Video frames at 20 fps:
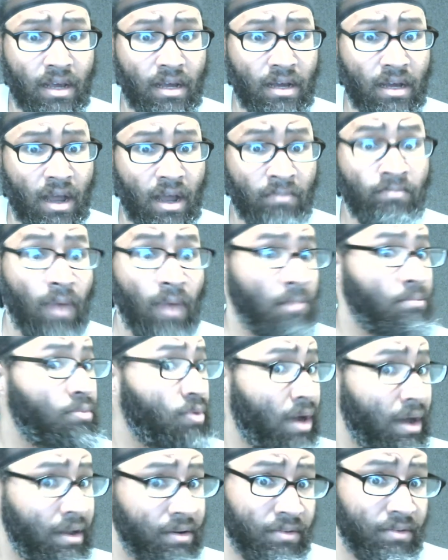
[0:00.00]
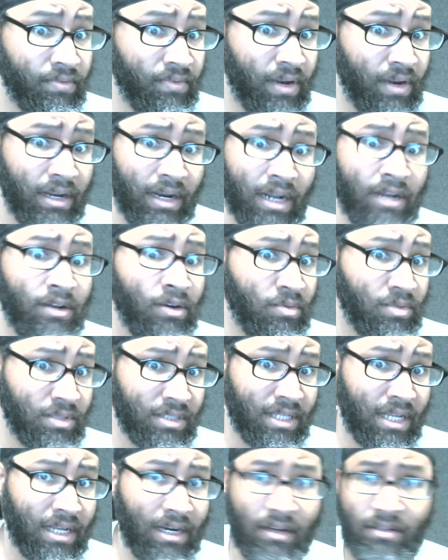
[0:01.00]
I'm proud of you for that. I noticed
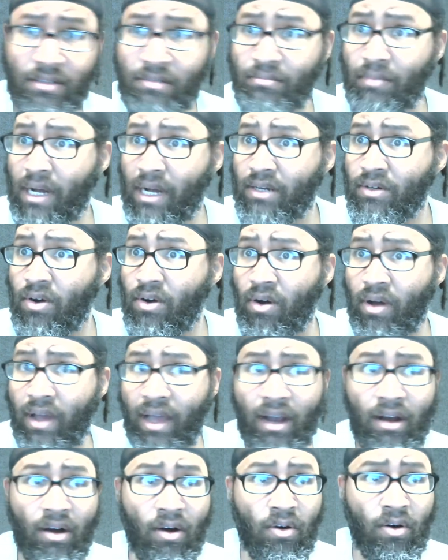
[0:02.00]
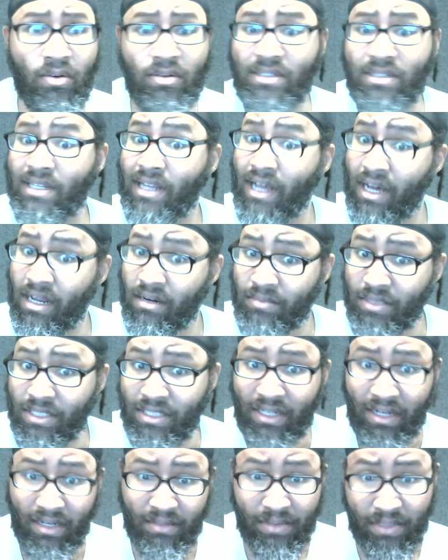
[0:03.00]
that. I was about to call Alcoholics Anonymous
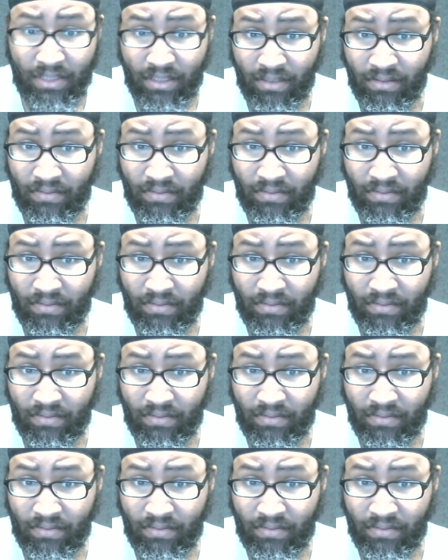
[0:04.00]
type stuff.